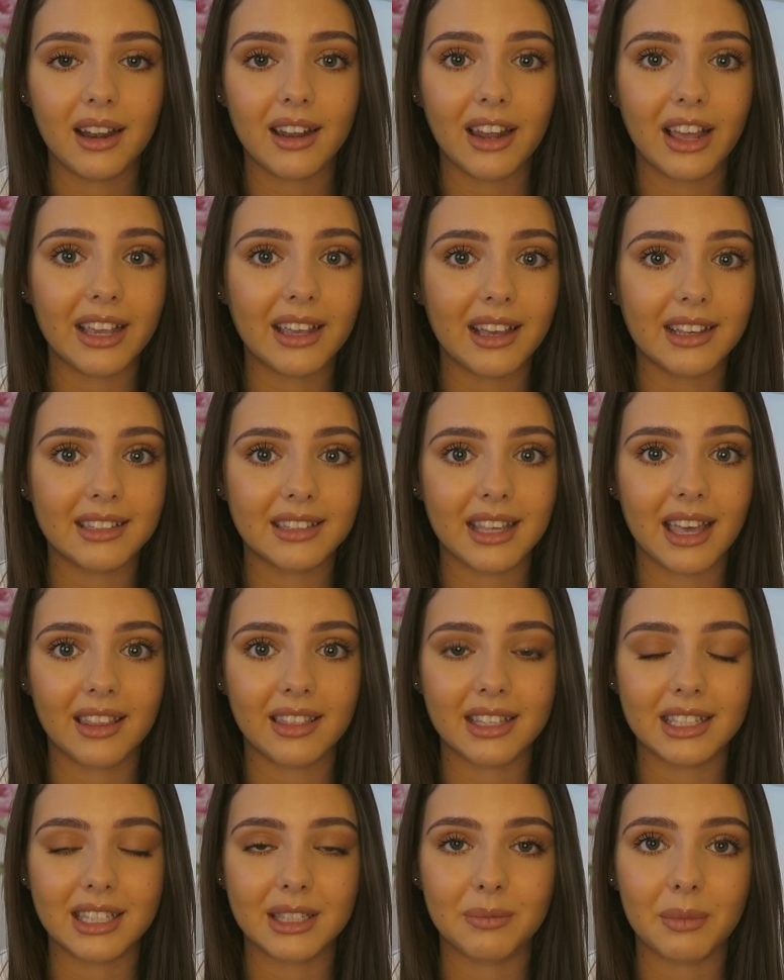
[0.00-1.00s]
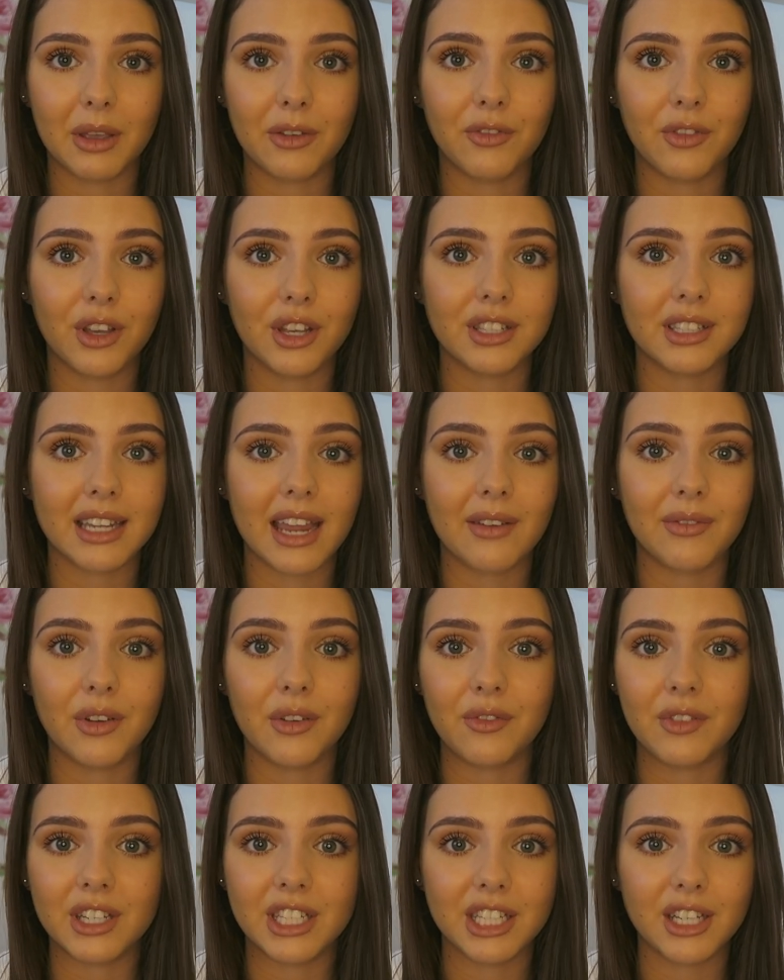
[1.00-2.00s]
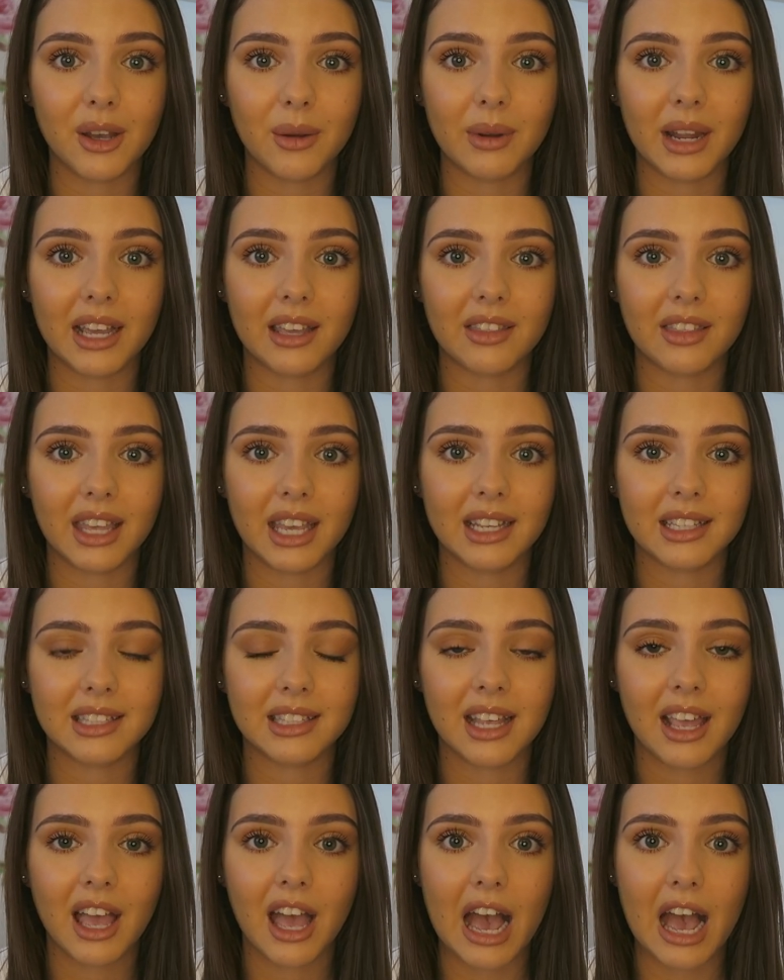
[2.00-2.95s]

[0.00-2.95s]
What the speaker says: Like I said, this is my first ever video like this.